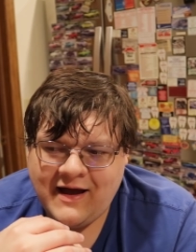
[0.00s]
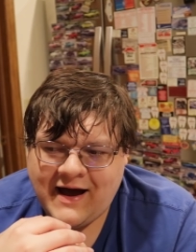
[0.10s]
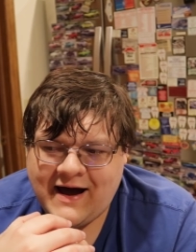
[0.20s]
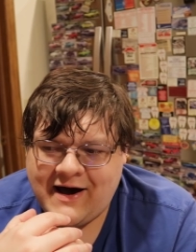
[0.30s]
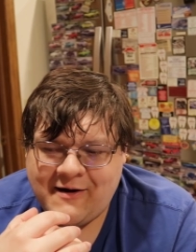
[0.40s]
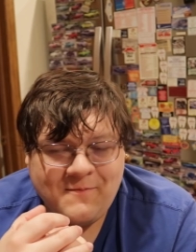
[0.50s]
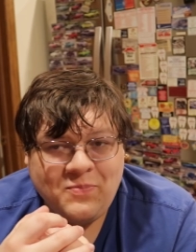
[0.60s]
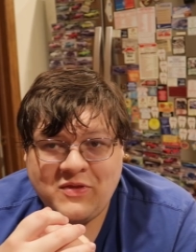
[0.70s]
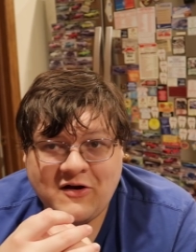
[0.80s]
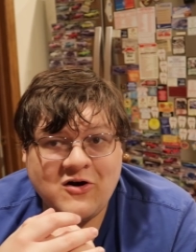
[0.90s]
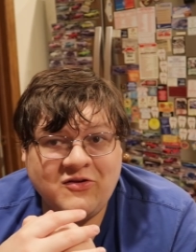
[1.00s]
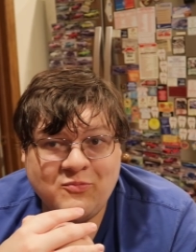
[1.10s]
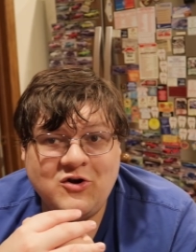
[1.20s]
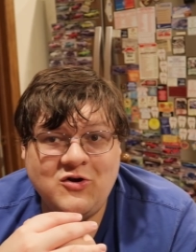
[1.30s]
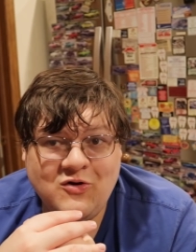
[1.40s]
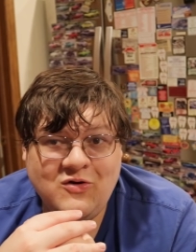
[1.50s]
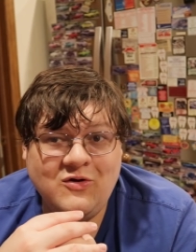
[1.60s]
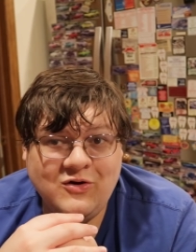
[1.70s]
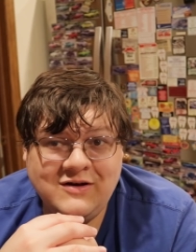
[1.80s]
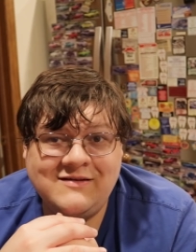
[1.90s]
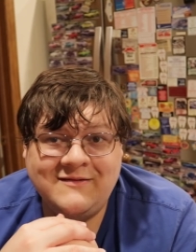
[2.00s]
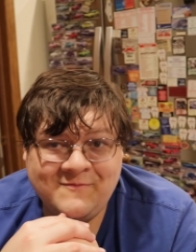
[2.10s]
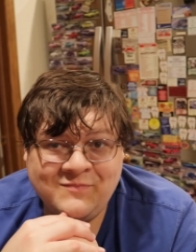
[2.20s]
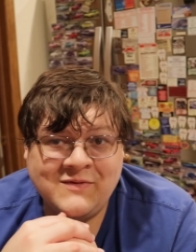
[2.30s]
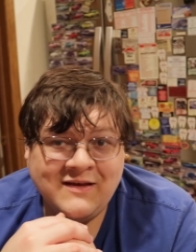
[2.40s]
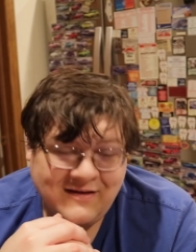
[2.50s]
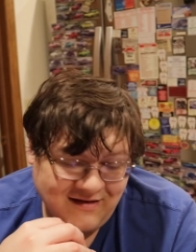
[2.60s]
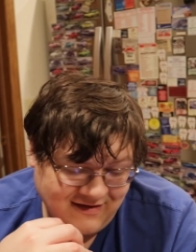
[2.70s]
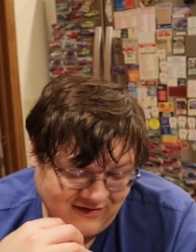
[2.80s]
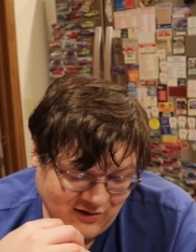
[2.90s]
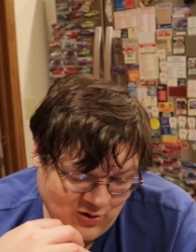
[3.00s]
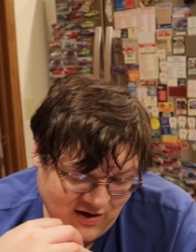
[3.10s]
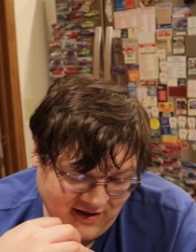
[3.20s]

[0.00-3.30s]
um, card's pretty good! So,